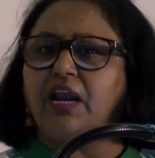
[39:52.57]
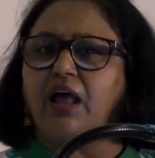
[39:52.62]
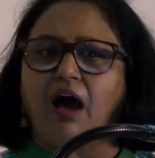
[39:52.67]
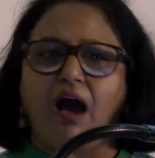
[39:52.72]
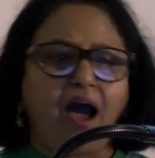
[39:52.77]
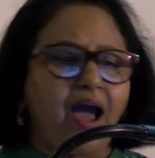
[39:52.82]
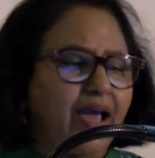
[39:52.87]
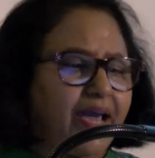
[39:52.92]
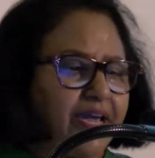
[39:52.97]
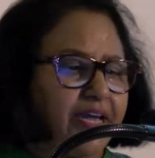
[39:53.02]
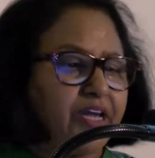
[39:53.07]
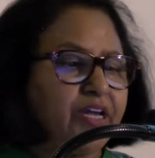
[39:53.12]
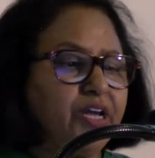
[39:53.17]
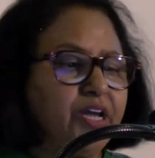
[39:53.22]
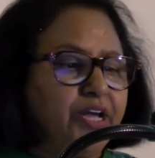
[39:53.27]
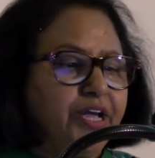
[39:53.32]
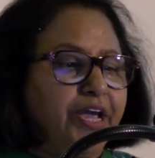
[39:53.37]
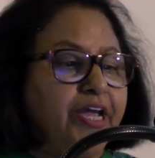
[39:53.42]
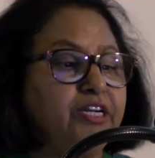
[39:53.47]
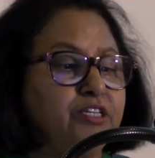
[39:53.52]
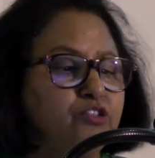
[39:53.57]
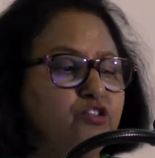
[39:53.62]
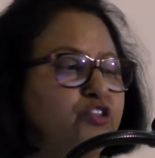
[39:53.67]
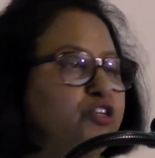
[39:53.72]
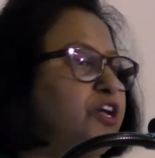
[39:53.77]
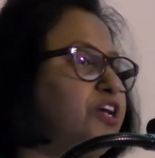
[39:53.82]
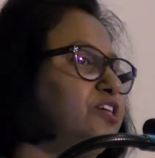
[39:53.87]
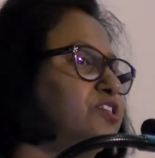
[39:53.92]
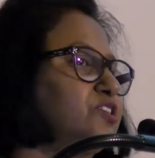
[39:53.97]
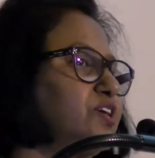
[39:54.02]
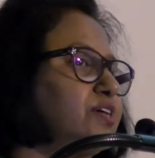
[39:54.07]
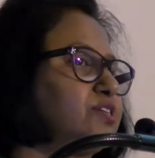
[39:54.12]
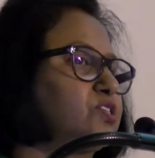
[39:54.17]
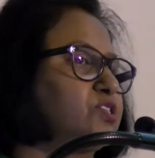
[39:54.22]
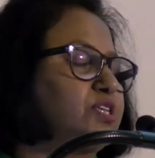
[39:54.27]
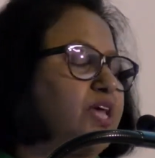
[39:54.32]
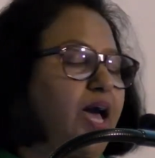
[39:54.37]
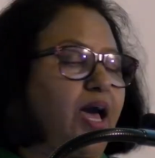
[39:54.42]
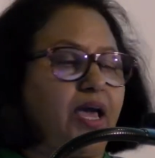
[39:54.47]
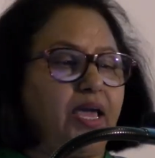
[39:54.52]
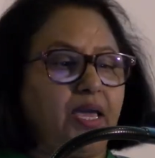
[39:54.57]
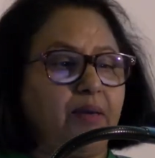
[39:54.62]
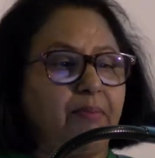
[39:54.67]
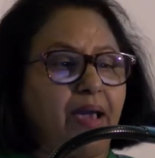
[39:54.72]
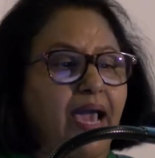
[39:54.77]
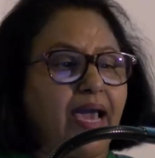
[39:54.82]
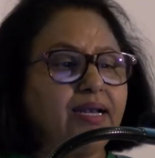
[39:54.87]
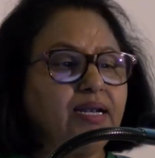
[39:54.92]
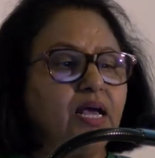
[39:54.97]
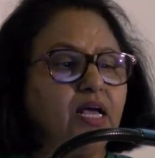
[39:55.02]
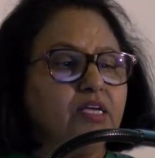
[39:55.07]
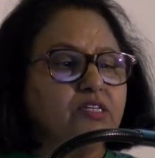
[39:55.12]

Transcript: high in Jesus. Uh, amen.